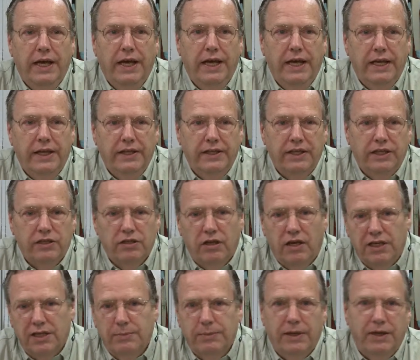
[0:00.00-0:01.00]
And they
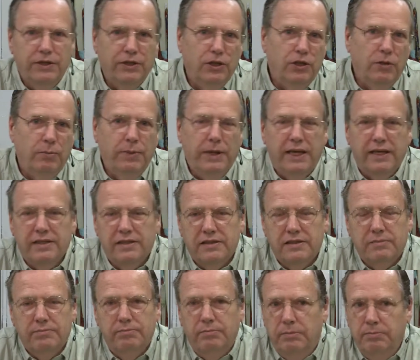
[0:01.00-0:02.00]
talked about, you go back
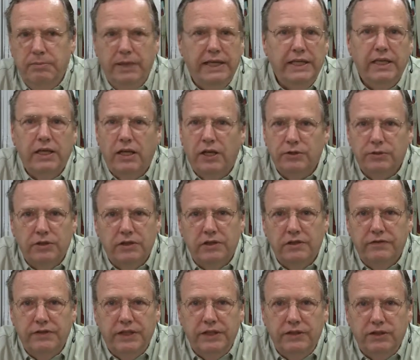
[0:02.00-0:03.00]
many hundreds
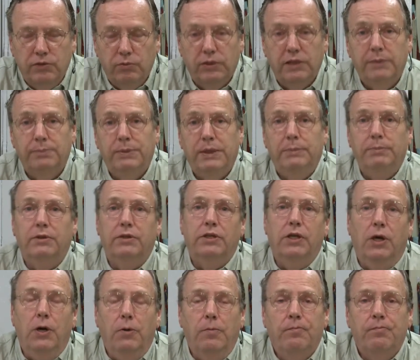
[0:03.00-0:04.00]
of years, what did people
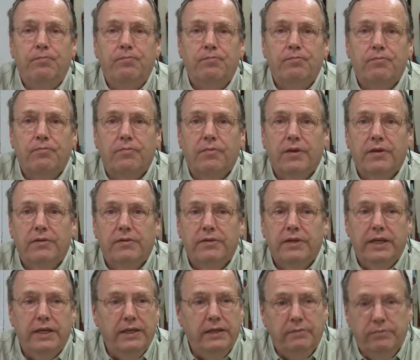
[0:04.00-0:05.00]
know?
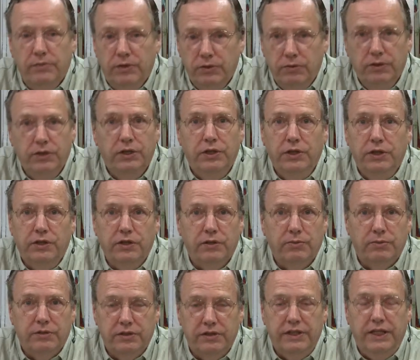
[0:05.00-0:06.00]
They knew the earth
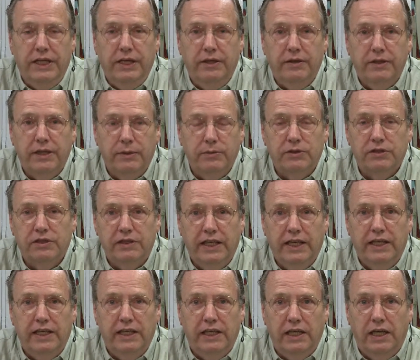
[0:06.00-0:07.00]
was there. They were
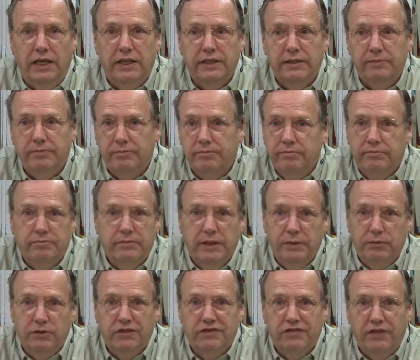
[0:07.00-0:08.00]
standing on it. It
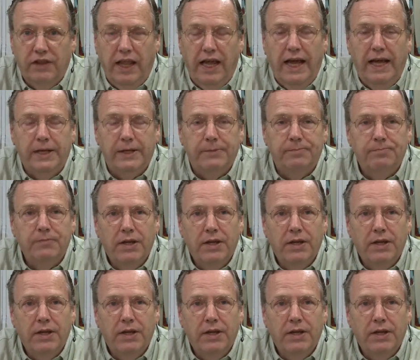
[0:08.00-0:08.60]
was flat.